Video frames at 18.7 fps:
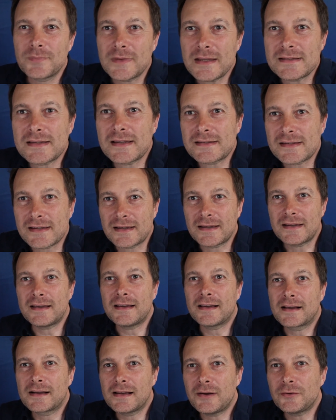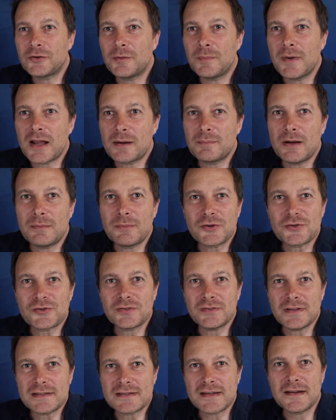This is Claudio Barba,
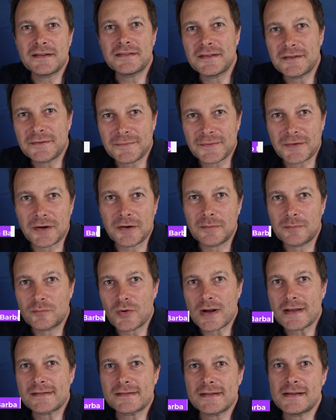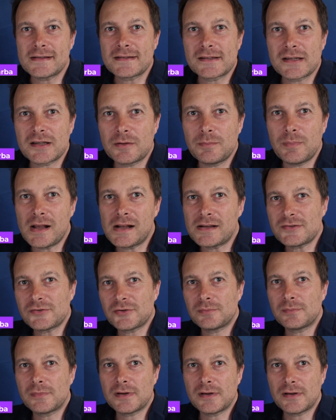motion designer from Brussels,
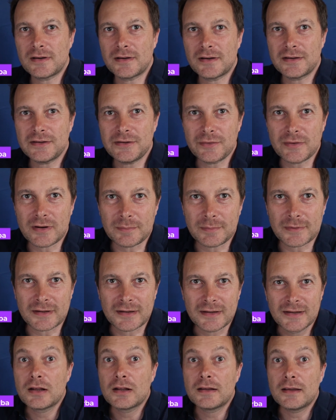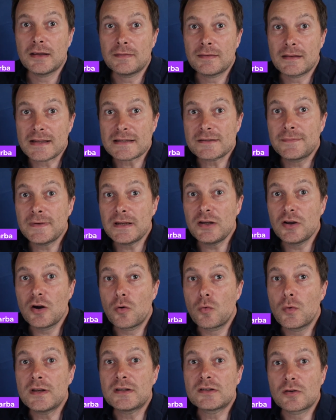Belgium, Europe. In the last
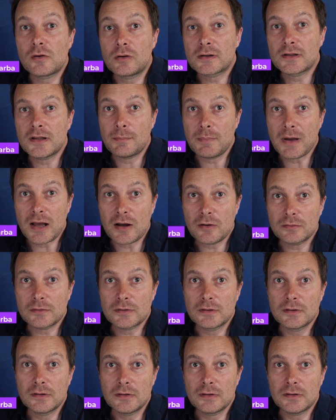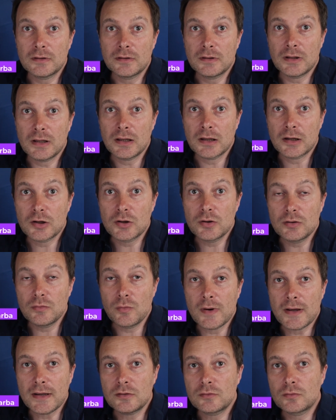video we talked about a good
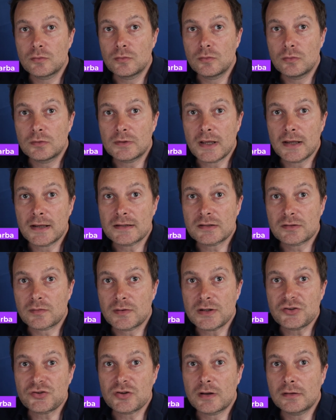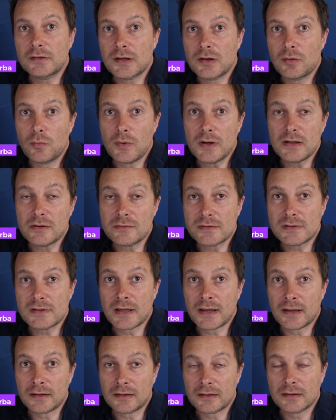way to take a screenshot in Windows
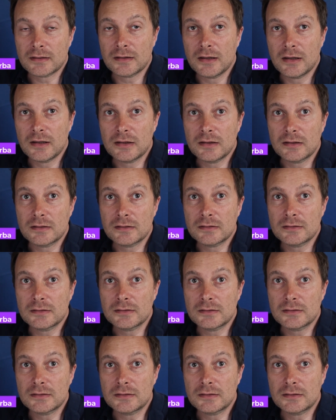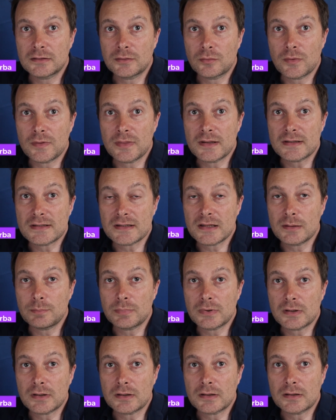10 and with
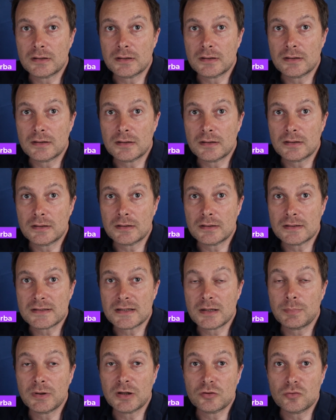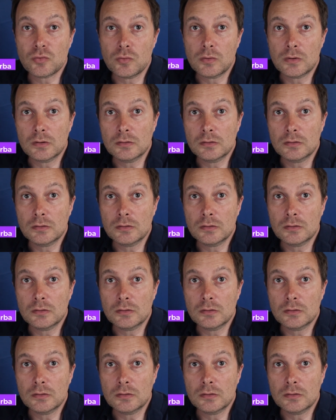the snipping tool.